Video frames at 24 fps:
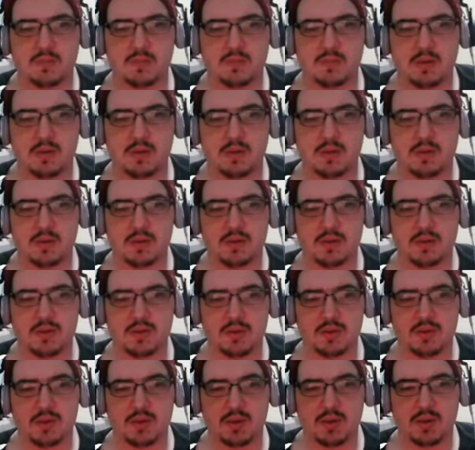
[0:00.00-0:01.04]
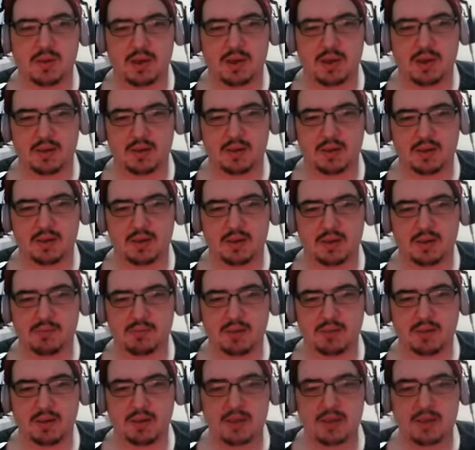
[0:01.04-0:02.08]
So yeah, completing daily
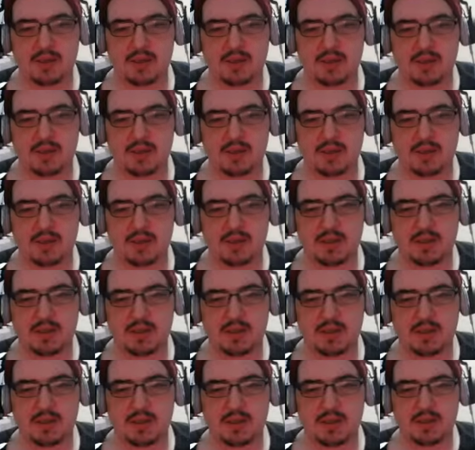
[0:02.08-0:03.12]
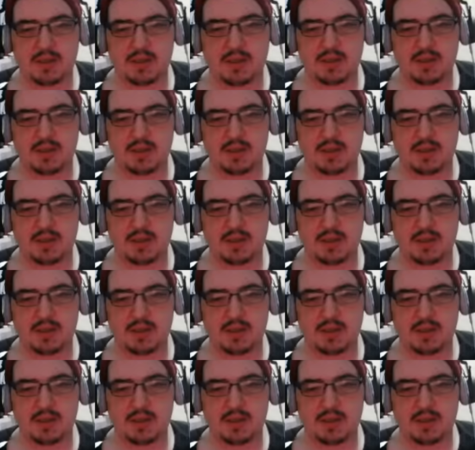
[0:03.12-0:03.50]
tasks, optional.